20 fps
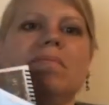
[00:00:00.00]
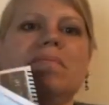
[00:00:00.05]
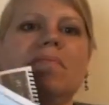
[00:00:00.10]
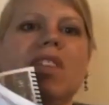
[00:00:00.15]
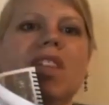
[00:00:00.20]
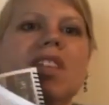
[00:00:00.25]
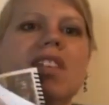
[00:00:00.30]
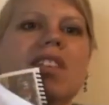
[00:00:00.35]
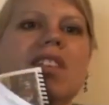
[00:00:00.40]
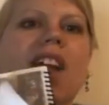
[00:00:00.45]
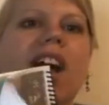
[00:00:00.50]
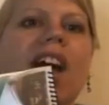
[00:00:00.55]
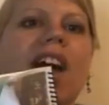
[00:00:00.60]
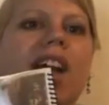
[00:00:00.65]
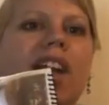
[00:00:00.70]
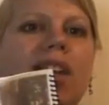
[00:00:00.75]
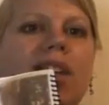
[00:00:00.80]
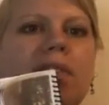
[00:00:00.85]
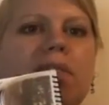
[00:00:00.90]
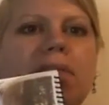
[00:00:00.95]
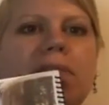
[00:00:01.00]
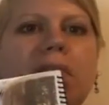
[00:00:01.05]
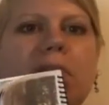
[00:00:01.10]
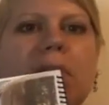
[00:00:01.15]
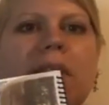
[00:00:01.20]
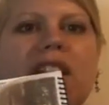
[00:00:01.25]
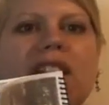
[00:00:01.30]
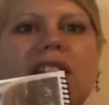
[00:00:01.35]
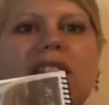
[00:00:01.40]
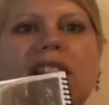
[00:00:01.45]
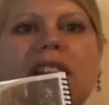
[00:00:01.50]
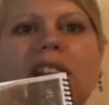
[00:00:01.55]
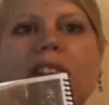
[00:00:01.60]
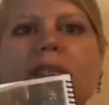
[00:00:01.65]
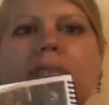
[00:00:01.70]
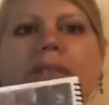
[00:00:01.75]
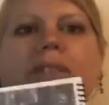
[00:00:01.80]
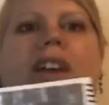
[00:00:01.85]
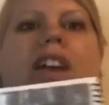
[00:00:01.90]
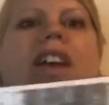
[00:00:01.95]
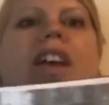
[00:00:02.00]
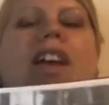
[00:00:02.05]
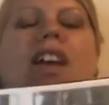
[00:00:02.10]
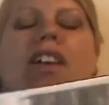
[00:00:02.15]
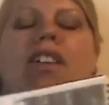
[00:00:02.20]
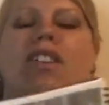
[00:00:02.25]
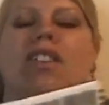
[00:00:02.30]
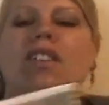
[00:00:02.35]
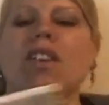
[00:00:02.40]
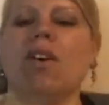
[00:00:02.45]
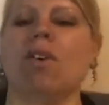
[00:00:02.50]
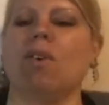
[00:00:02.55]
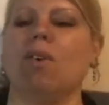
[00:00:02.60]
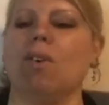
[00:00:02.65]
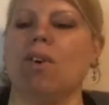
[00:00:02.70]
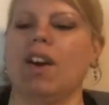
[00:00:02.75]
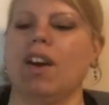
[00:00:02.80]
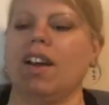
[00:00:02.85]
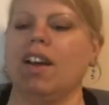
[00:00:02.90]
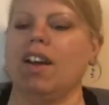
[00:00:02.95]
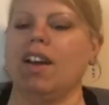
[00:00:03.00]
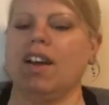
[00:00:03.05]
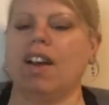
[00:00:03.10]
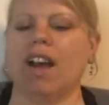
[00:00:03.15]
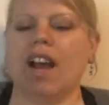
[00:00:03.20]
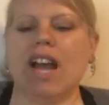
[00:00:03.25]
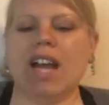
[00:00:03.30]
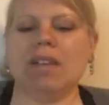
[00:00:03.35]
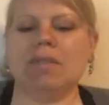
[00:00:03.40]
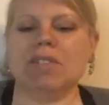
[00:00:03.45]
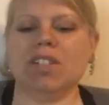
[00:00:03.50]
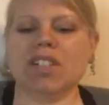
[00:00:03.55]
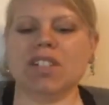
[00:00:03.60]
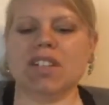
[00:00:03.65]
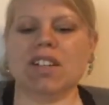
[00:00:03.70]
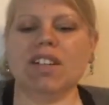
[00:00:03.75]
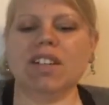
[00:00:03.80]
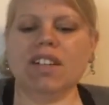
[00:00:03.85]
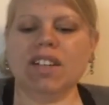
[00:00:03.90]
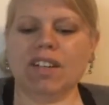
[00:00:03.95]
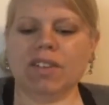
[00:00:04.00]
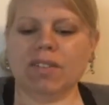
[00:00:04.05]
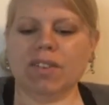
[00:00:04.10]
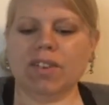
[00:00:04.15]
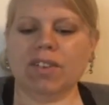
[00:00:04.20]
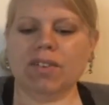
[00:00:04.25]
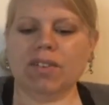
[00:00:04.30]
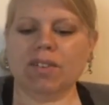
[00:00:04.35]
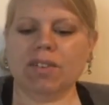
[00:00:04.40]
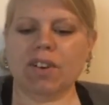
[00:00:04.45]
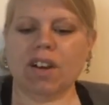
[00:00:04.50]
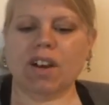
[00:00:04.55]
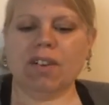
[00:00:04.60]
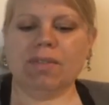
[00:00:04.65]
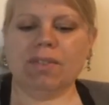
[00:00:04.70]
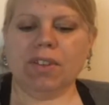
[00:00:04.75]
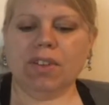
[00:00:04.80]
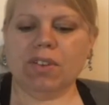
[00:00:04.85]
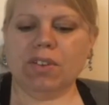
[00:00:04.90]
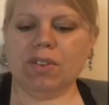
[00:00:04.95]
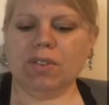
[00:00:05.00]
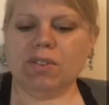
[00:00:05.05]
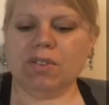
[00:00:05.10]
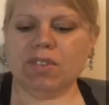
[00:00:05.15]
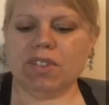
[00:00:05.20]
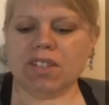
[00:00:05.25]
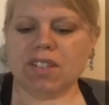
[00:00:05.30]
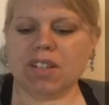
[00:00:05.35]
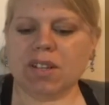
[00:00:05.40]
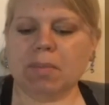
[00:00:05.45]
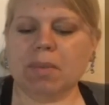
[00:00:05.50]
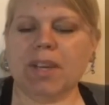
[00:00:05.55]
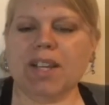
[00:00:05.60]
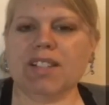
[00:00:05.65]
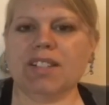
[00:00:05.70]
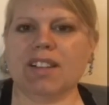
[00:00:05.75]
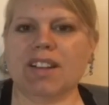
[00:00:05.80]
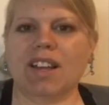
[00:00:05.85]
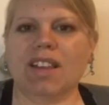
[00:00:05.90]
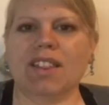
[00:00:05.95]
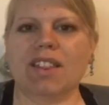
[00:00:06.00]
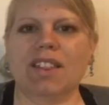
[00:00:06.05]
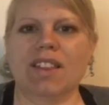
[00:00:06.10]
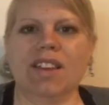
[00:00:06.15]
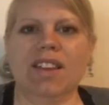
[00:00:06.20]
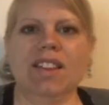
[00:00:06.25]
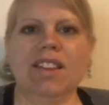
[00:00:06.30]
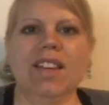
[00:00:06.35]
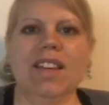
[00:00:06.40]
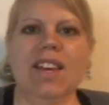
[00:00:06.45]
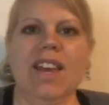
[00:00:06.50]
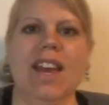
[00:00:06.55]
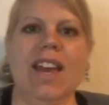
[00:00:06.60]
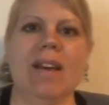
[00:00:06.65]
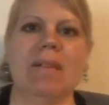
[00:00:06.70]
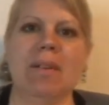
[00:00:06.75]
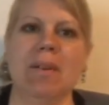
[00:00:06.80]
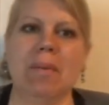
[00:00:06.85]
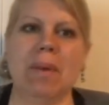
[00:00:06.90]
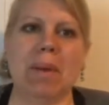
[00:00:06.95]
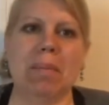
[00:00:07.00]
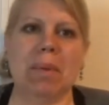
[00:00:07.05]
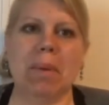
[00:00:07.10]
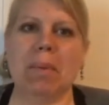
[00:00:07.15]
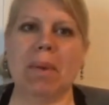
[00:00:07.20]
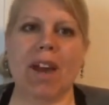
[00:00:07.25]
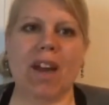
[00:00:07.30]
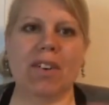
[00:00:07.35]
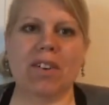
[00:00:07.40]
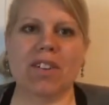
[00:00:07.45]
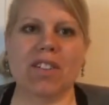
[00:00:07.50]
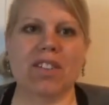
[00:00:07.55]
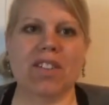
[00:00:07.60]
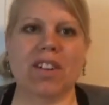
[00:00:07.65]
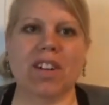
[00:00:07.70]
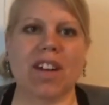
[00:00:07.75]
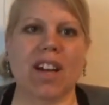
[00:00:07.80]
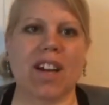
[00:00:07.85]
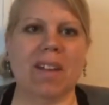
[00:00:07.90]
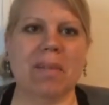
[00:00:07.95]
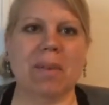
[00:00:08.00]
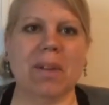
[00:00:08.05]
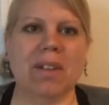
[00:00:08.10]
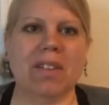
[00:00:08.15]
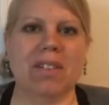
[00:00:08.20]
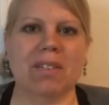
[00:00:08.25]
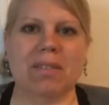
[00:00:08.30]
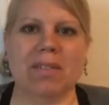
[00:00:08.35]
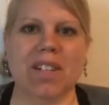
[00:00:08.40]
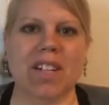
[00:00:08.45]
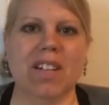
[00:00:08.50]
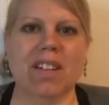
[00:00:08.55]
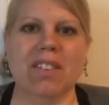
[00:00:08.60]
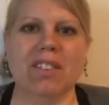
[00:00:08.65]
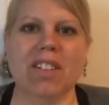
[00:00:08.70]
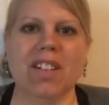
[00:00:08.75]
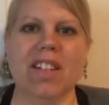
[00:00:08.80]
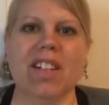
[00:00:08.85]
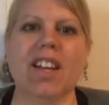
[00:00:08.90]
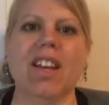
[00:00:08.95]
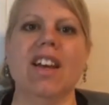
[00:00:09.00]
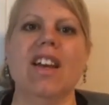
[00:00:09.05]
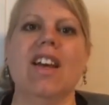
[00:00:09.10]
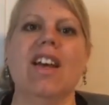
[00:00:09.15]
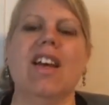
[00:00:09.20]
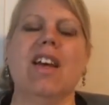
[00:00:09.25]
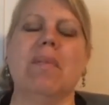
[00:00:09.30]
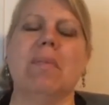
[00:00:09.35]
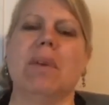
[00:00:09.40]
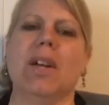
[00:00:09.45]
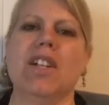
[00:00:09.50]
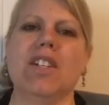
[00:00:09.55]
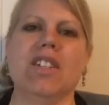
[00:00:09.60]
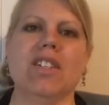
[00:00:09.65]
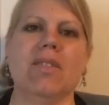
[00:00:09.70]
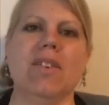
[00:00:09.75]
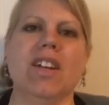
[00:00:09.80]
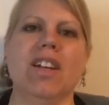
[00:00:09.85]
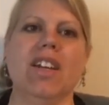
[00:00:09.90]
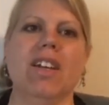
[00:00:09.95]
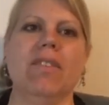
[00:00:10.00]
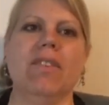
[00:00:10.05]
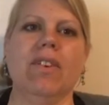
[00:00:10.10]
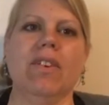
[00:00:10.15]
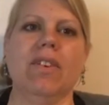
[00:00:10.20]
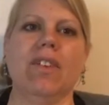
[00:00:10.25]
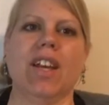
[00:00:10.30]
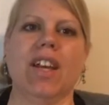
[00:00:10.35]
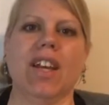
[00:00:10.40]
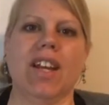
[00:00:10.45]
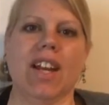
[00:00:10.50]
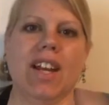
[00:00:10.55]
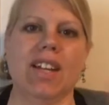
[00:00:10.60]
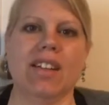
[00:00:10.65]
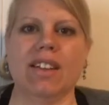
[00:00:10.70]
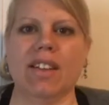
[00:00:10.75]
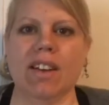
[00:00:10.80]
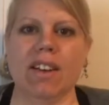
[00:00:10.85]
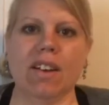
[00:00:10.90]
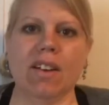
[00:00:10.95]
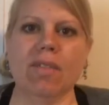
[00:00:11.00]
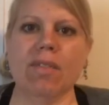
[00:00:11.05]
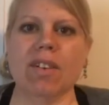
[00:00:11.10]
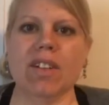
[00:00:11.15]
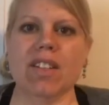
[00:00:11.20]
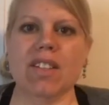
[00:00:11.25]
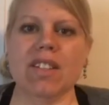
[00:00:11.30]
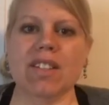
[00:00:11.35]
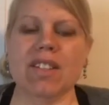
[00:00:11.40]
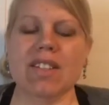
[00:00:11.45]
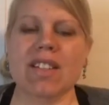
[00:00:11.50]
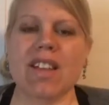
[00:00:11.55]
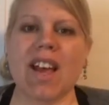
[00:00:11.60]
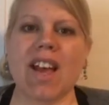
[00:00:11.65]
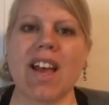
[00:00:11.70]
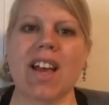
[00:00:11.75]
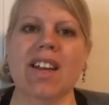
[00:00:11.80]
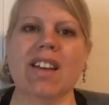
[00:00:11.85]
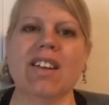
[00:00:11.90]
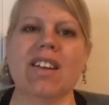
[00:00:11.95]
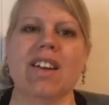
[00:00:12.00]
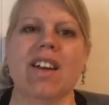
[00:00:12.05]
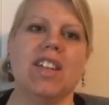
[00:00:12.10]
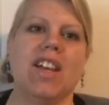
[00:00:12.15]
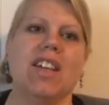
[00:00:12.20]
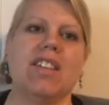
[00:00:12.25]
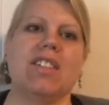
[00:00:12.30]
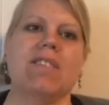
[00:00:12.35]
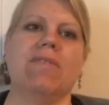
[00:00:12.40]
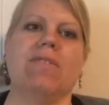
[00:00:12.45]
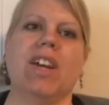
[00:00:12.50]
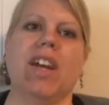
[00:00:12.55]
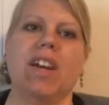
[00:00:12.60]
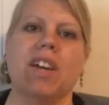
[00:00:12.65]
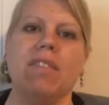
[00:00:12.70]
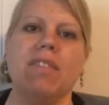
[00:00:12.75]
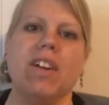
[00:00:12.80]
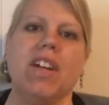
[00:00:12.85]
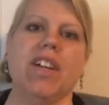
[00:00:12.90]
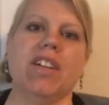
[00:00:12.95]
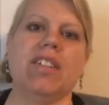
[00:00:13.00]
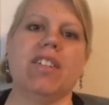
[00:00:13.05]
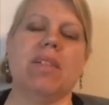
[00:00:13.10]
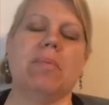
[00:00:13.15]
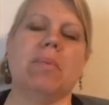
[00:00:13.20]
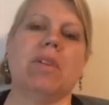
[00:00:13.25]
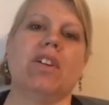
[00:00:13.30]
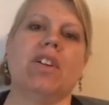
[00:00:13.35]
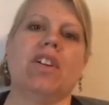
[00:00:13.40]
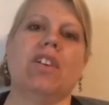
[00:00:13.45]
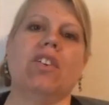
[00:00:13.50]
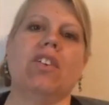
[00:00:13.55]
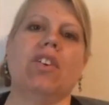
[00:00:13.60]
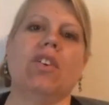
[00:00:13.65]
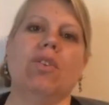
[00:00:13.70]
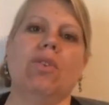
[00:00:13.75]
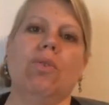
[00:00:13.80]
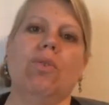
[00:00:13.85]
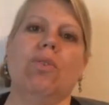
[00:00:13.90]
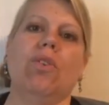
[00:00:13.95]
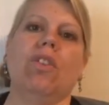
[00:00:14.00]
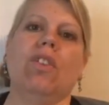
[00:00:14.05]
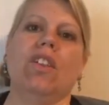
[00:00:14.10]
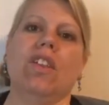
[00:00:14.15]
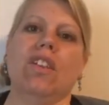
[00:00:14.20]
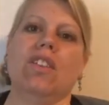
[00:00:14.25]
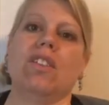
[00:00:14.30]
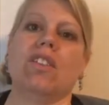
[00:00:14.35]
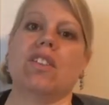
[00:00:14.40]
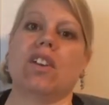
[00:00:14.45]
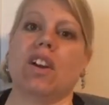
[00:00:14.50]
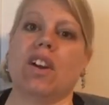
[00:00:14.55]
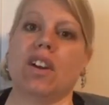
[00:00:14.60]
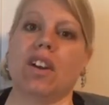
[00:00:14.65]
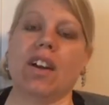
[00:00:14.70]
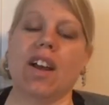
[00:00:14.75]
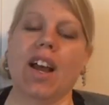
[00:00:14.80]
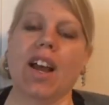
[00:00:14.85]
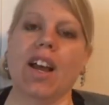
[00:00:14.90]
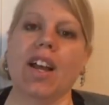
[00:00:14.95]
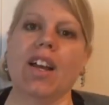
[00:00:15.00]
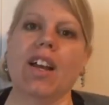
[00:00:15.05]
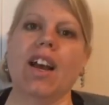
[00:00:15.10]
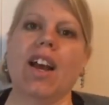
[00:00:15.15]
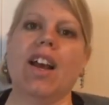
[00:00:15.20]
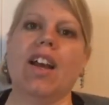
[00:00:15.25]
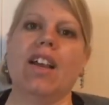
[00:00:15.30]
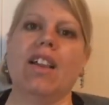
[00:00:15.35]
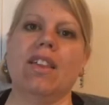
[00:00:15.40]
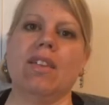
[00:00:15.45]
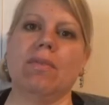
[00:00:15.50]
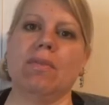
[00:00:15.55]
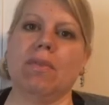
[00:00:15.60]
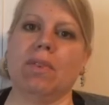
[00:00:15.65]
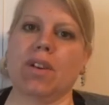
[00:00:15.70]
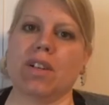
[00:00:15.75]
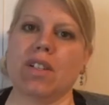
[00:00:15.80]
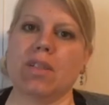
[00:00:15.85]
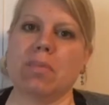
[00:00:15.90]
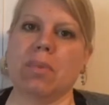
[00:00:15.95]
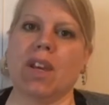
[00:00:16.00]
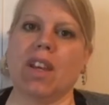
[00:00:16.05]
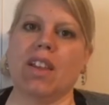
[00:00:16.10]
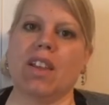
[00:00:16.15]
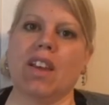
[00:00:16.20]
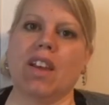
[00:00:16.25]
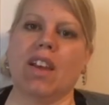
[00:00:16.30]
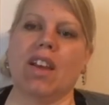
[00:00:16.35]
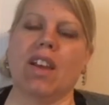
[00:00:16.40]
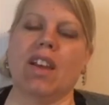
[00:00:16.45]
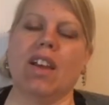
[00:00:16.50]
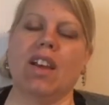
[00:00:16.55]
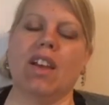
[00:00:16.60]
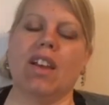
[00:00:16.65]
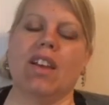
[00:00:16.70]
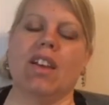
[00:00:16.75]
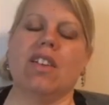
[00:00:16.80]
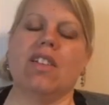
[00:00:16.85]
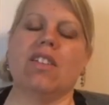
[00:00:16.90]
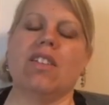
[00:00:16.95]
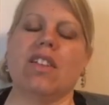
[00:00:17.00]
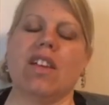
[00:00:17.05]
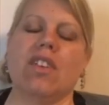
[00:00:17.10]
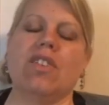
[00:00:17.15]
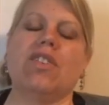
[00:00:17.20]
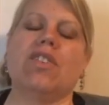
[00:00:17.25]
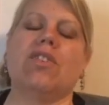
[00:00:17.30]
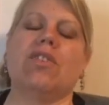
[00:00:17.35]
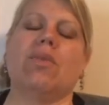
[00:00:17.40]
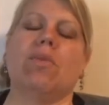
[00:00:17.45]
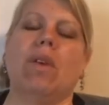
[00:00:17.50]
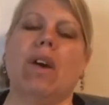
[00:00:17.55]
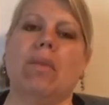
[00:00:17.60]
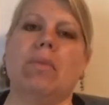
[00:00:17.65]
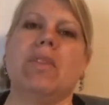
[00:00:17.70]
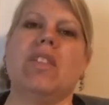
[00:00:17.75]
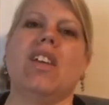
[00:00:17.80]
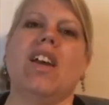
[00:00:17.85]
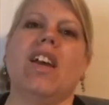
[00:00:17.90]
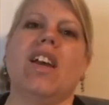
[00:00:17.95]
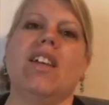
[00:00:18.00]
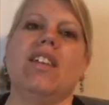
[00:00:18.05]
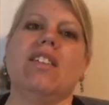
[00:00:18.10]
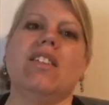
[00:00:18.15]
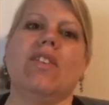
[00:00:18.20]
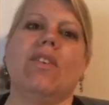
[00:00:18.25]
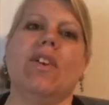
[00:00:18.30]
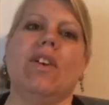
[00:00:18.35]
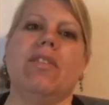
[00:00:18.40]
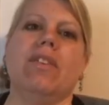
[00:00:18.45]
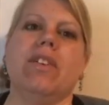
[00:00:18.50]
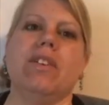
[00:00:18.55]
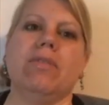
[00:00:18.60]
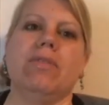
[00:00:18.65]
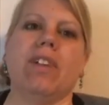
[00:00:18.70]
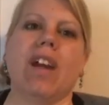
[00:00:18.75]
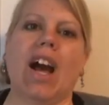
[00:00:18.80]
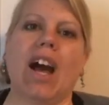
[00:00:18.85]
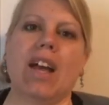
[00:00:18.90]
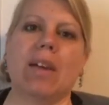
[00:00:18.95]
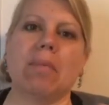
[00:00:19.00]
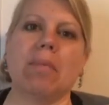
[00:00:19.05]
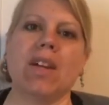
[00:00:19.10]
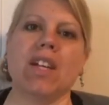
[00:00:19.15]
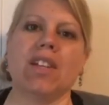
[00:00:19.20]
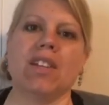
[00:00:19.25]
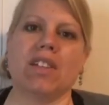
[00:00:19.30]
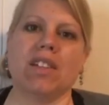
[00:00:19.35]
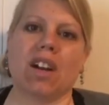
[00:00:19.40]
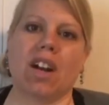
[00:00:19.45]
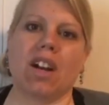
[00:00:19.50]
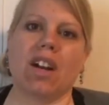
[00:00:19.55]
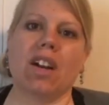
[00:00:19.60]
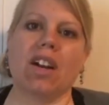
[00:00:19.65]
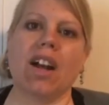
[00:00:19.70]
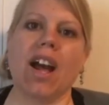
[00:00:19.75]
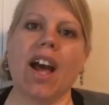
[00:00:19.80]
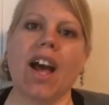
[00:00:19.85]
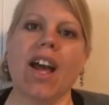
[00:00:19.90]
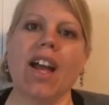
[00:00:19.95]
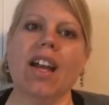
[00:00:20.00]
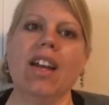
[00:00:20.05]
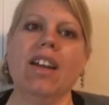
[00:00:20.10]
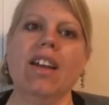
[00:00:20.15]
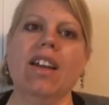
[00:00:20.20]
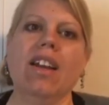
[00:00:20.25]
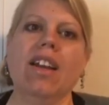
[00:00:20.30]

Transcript: this guide for myself. So I'm just gonna give you a few sneak peeks, and I think the camera might be backwards so you're not gonna be able to read it really, but I just want to give you like an idea of what's inside. It's very, very similar to the starter guide on the Forest Bathing Central website. So if you've gotten my starter guide,